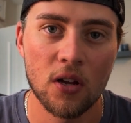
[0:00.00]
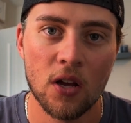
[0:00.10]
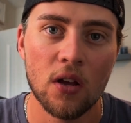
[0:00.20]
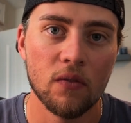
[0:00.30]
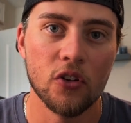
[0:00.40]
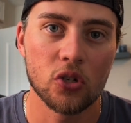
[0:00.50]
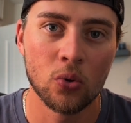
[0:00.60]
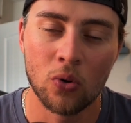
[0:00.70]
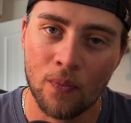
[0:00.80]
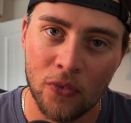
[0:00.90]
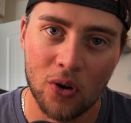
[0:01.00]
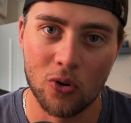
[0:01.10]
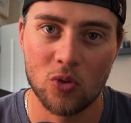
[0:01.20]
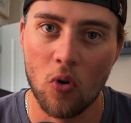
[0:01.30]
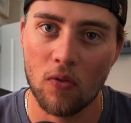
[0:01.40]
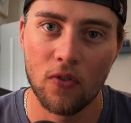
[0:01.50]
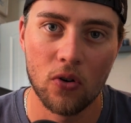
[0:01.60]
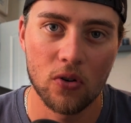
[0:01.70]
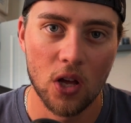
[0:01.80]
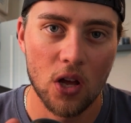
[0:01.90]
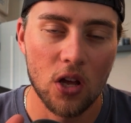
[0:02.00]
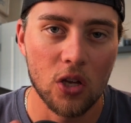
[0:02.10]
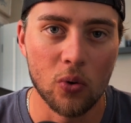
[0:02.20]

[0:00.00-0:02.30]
visual, or smartphone, you will not